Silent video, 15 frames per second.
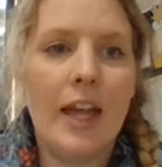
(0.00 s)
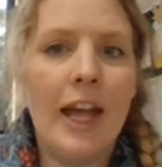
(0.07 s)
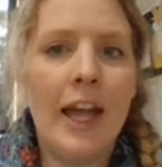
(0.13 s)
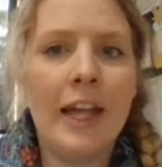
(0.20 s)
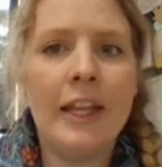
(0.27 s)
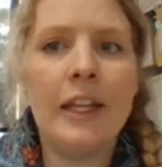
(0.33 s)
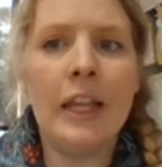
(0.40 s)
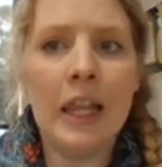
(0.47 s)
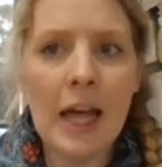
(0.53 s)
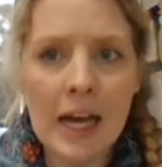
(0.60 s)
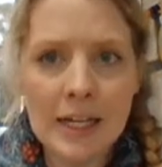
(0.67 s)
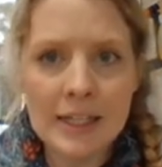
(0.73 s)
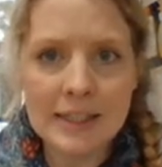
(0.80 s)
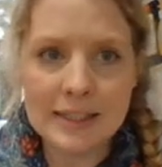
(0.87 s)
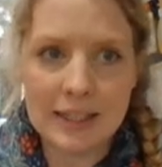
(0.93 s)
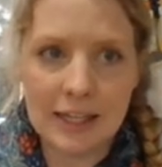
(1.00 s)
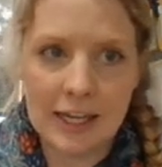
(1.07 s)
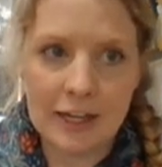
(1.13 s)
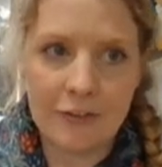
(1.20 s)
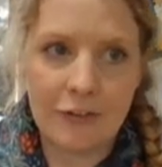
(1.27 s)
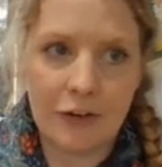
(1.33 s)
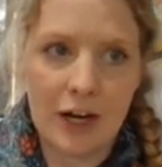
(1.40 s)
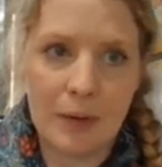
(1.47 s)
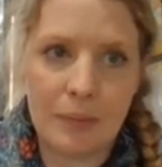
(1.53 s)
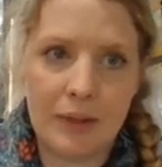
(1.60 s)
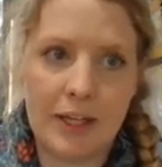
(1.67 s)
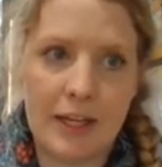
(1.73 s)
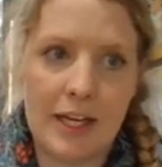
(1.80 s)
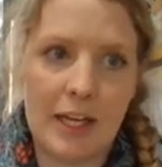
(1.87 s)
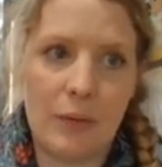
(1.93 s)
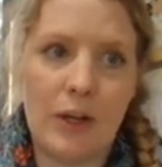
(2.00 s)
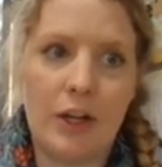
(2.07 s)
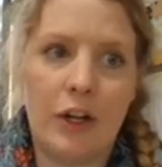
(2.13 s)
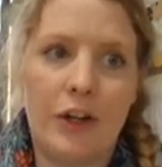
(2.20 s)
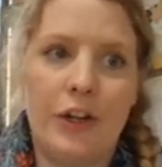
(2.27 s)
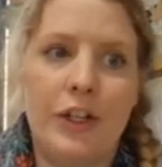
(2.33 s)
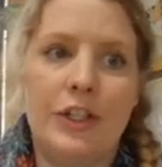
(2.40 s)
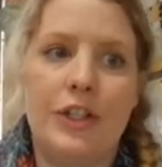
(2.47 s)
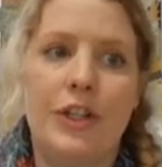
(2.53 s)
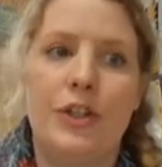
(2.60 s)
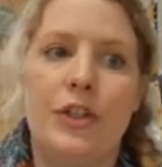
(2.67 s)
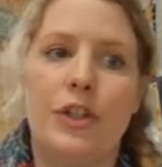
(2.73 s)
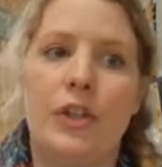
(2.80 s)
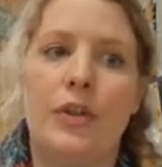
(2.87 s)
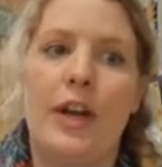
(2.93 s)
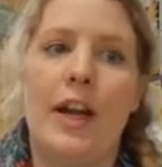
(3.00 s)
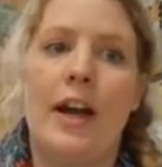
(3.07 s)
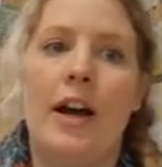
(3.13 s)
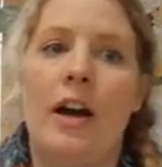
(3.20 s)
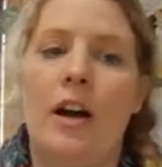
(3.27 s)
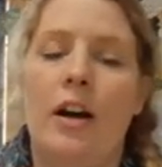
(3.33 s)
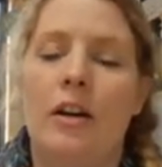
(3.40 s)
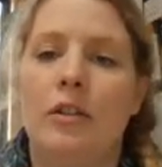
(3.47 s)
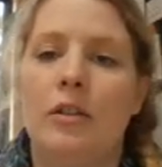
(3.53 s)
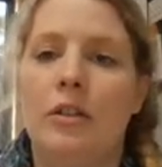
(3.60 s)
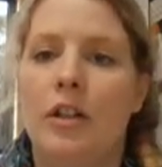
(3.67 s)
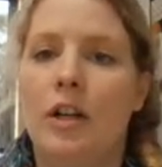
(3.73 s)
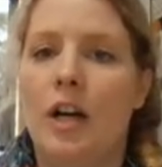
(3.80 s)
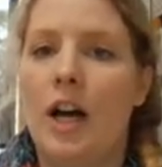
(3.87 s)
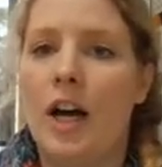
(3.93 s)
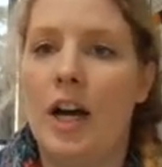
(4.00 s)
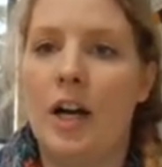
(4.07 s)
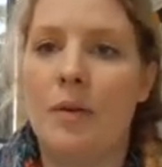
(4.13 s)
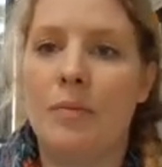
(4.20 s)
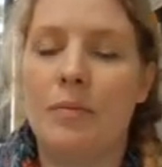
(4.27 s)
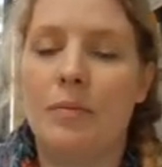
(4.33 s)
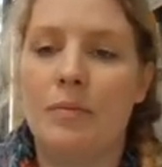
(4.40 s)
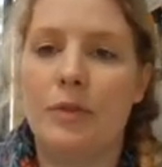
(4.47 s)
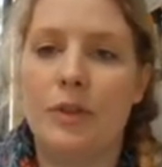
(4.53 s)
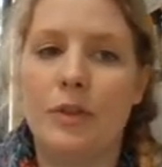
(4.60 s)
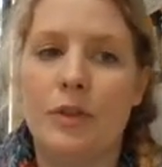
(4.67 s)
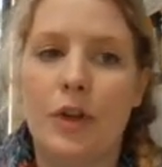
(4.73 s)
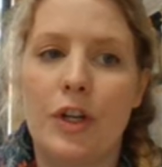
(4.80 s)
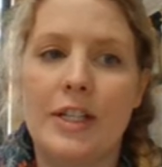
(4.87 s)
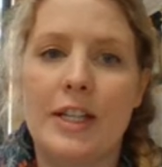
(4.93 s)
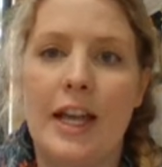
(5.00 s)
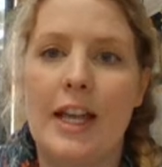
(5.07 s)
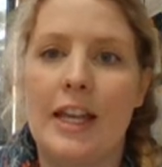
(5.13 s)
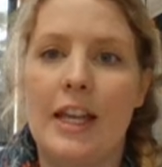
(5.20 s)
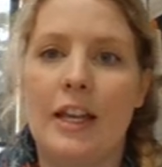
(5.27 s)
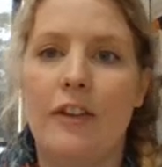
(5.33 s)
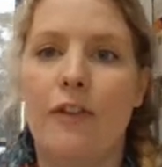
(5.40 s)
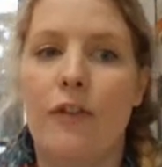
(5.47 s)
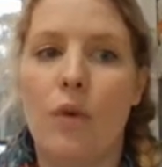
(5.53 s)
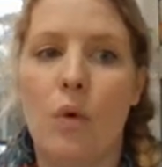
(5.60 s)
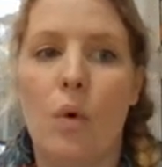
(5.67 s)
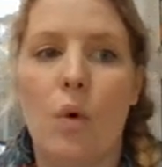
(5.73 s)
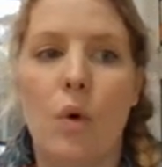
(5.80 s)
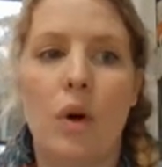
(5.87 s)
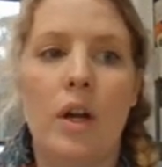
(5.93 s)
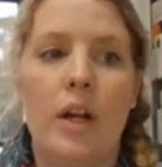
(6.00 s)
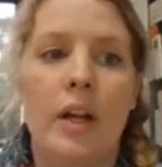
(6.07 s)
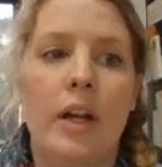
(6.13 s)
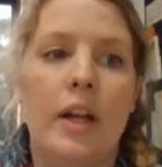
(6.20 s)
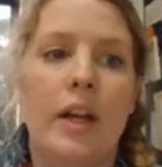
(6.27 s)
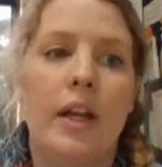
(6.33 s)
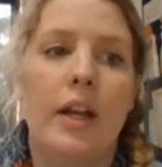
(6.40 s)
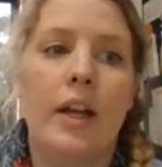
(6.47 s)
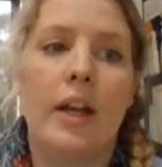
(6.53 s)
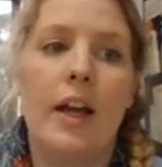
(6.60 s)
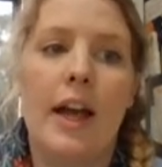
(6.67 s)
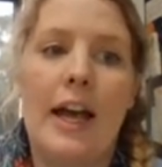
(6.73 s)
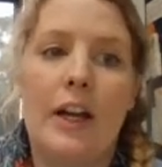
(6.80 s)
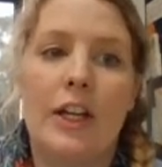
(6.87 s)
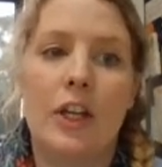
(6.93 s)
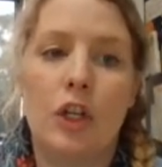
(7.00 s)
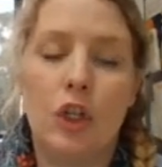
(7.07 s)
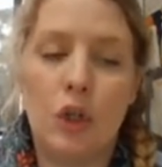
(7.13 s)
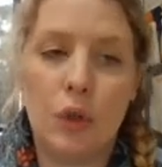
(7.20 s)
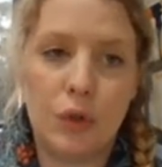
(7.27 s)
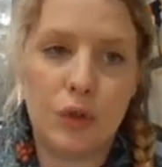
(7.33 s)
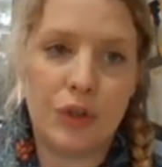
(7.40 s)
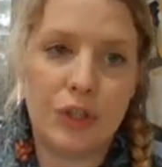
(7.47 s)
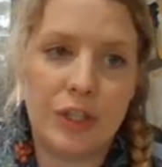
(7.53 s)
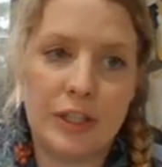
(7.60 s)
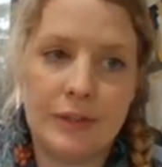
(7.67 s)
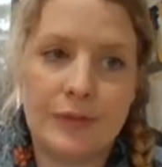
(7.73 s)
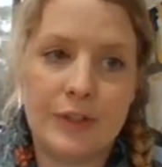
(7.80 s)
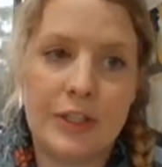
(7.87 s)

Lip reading: And lastly, for our planning, we're going to do our note taking for our conclusion.